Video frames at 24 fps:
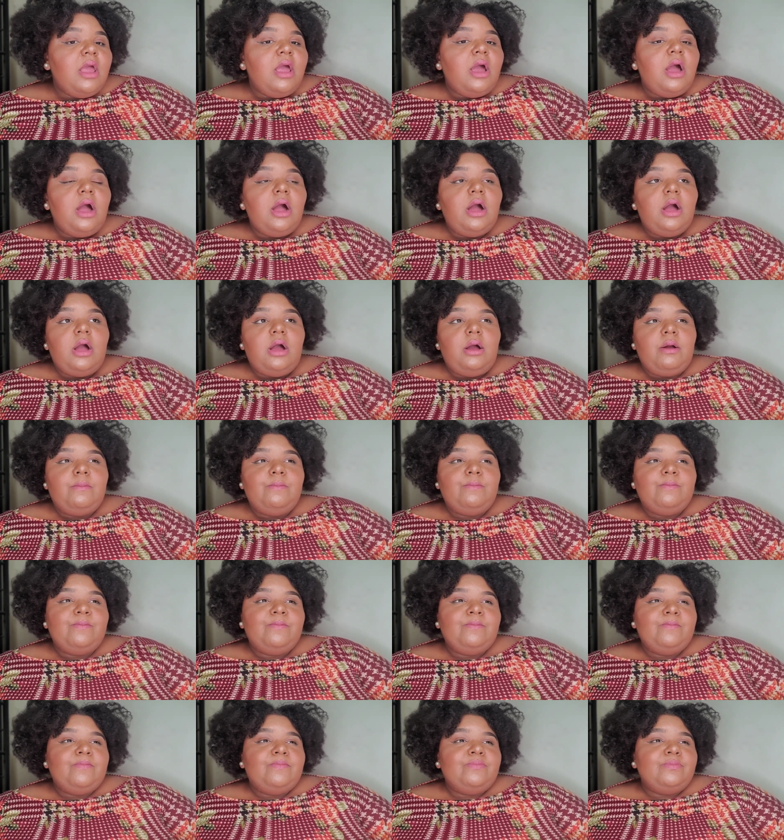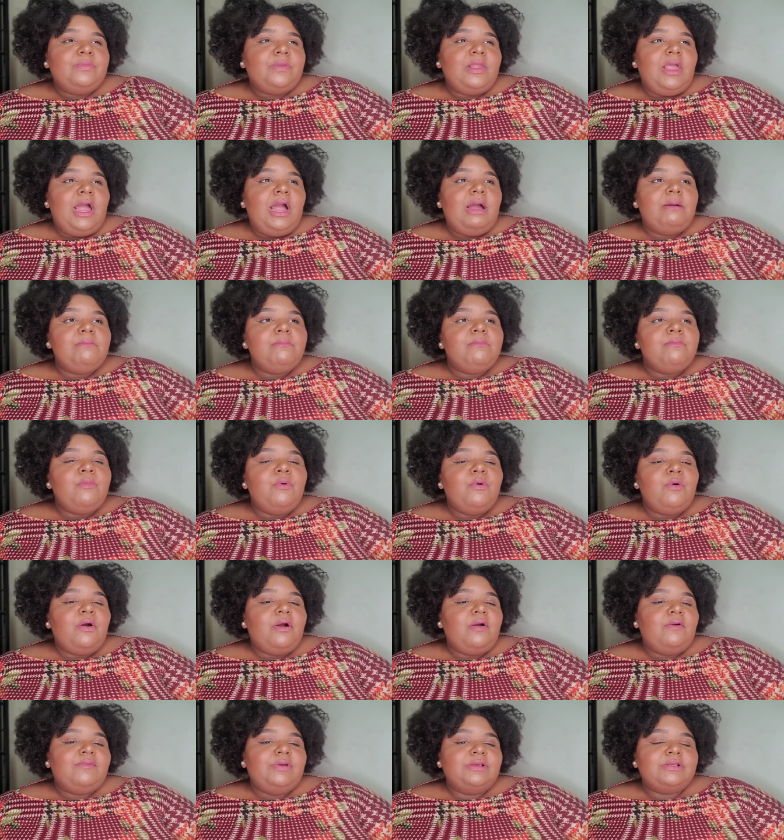Um, I'm
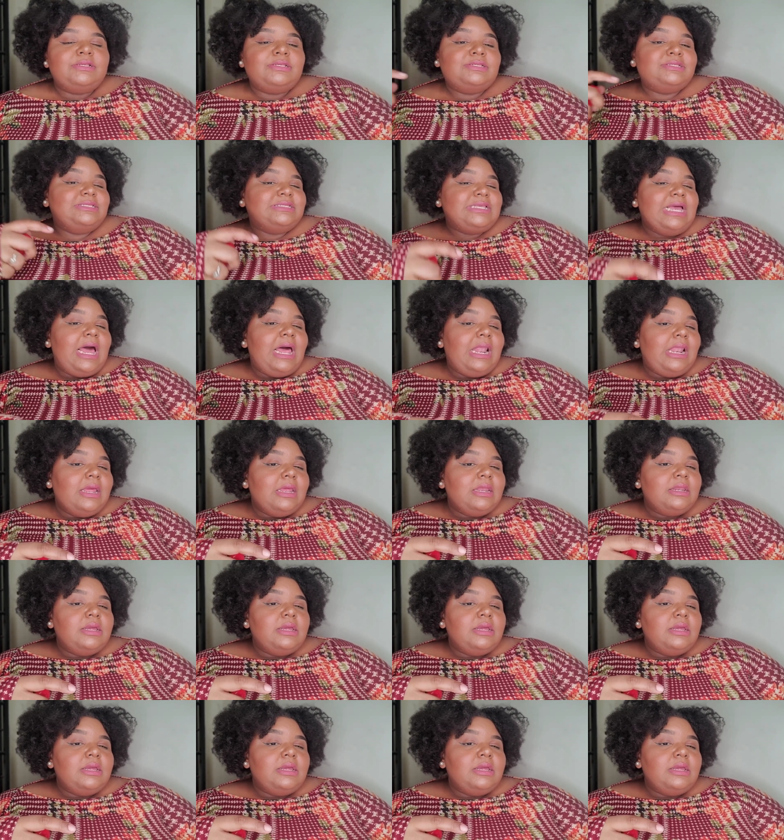more of a solid